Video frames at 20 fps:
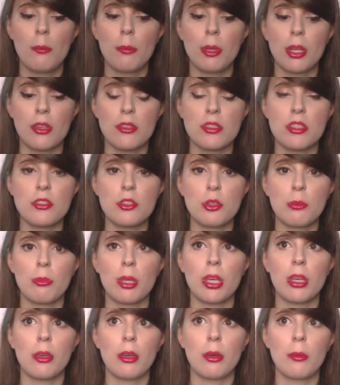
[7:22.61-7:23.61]
because it took
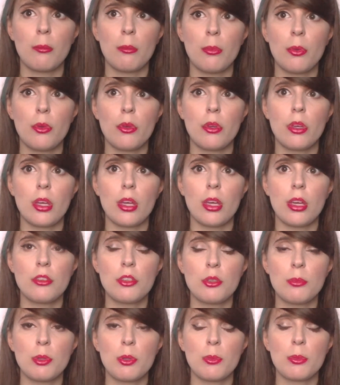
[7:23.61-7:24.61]
me
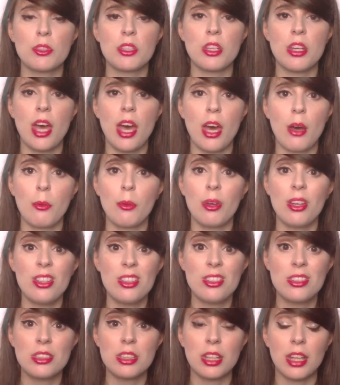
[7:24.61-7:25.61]
almost an hour
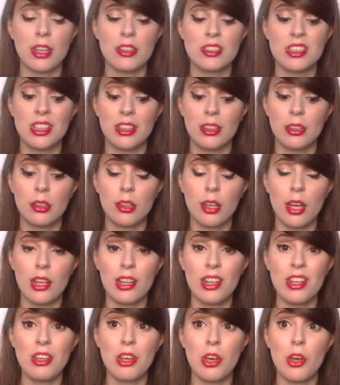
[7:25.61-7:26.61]
to get in,
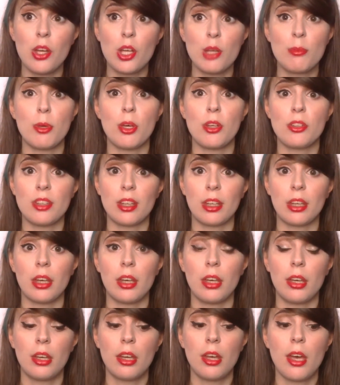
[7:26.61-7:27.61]
and I had an early bird
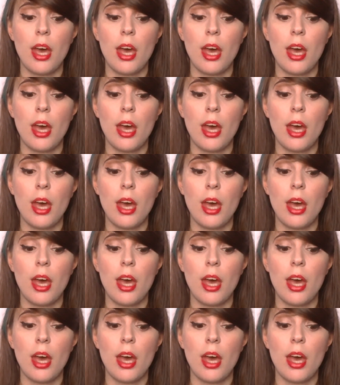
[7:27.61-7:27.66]
ticket,